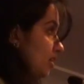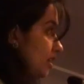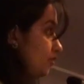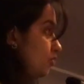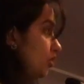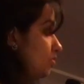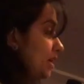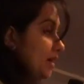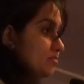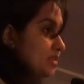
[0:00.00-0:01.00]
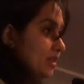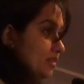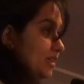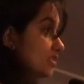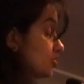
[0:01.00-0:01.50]
if you want to be arm's
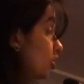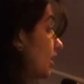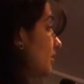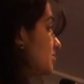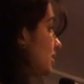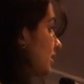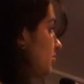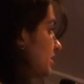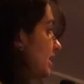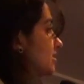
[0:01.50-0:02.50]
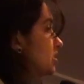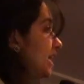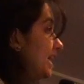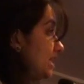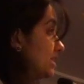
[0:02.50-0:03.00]
length. That's not arm's length, but that is
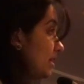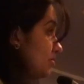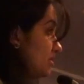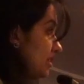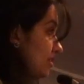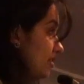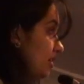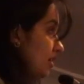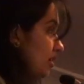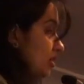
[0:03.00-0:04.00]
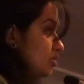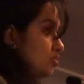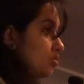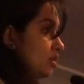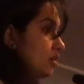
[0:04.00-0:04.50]
Chinese arm's length.
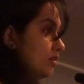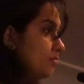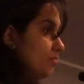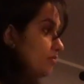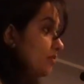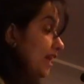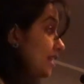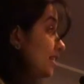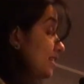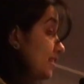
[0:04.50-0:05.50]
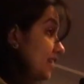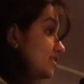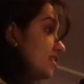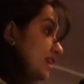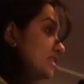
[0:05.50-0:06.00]
So and there is
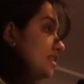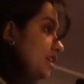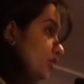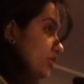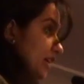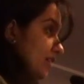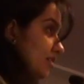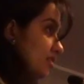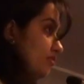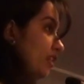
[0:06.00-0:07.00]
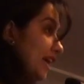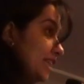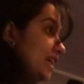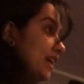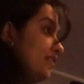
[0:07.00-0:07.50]
a reasoning to that. Why
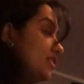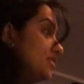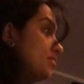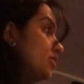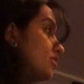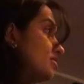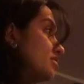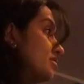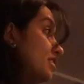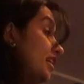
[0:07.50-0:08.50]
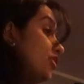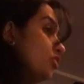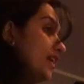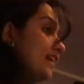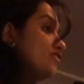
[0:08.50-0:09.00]
they have it is because they
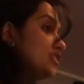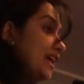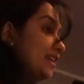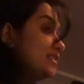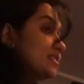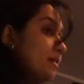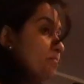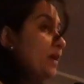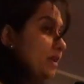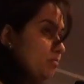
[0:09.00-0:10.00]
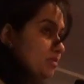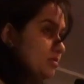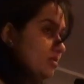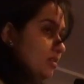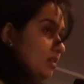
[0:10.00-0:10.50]
don't have Chinese
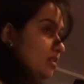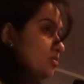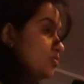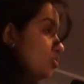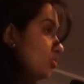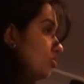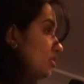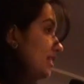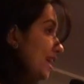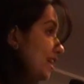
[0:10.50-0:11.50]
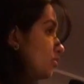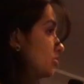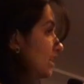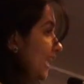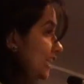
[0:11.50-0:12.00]
comparables. So they
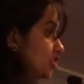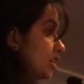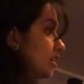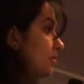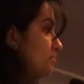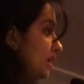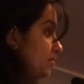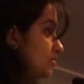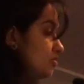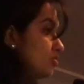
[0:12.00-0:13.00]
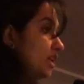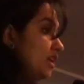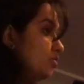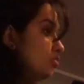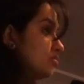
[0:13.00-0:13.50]
use Asian comparables. So they
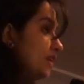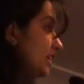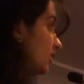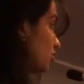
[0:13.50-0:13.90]
use, when they